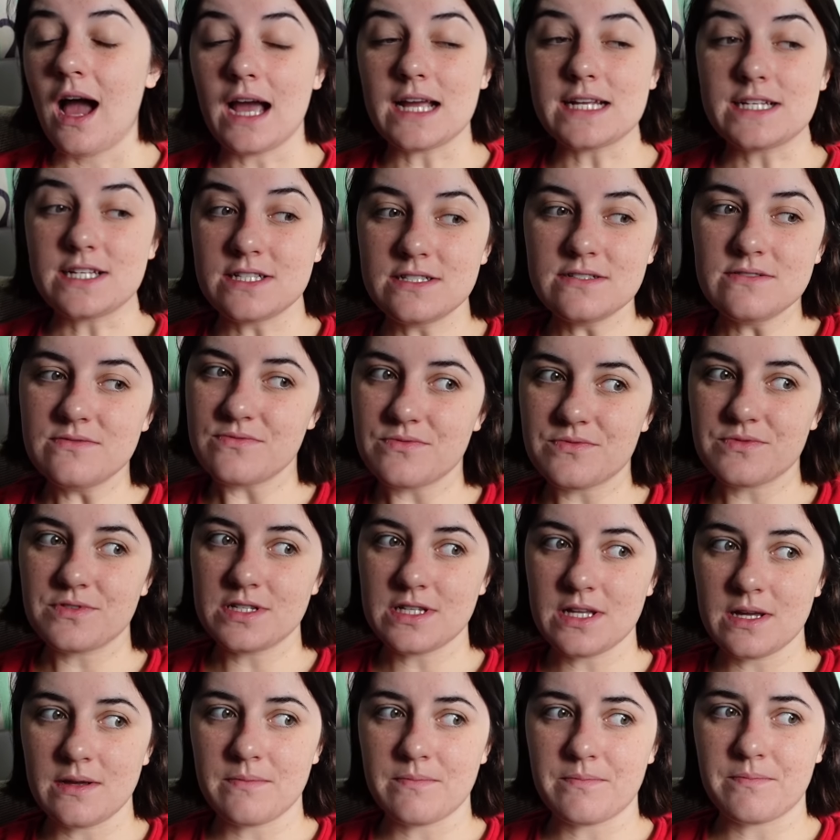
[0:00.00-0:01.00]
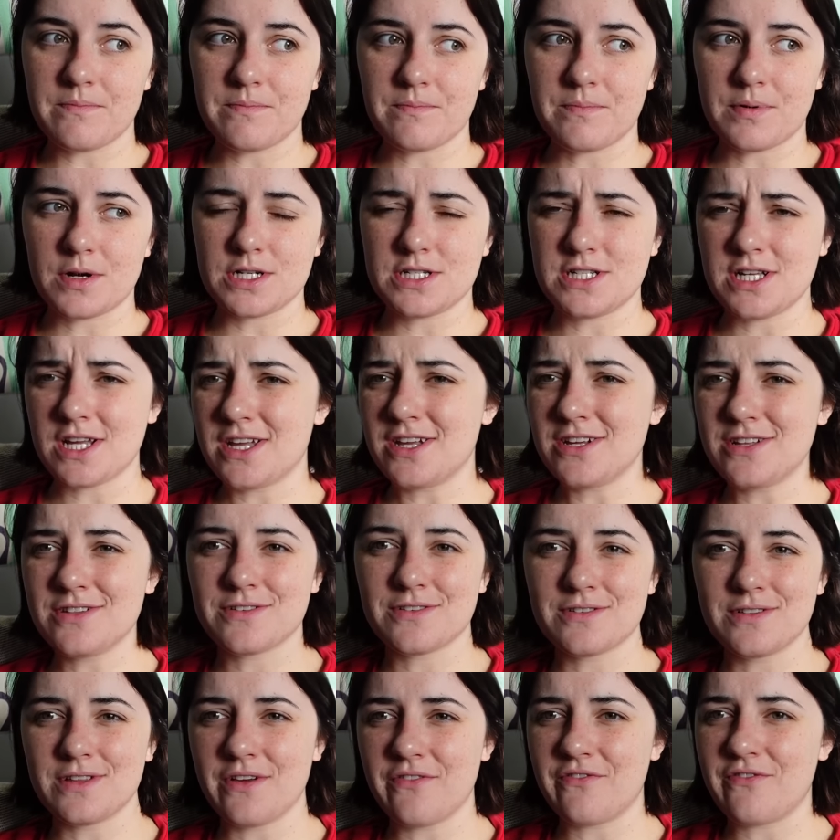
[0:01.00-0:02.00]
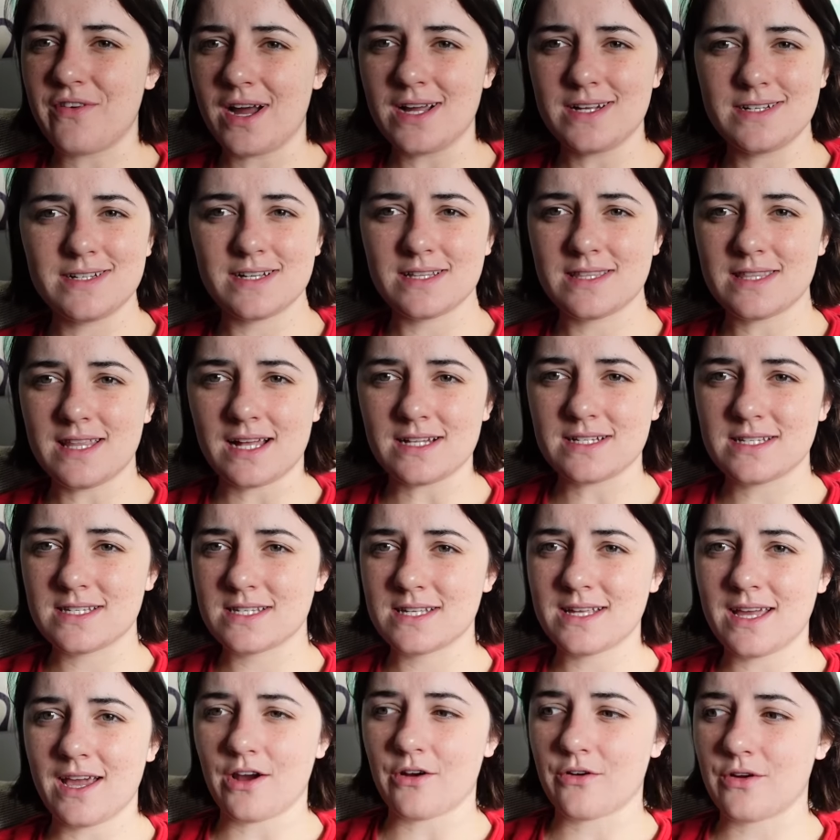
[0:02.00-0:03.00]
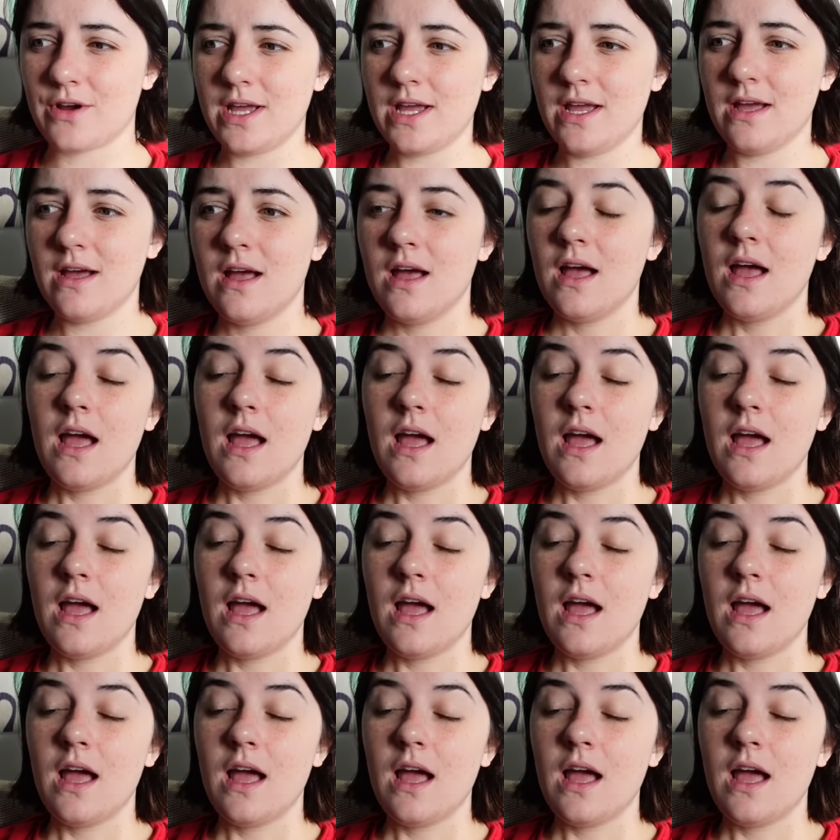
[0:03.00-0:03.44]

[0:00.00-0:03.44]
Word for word: I didn't really particularly find it that scary.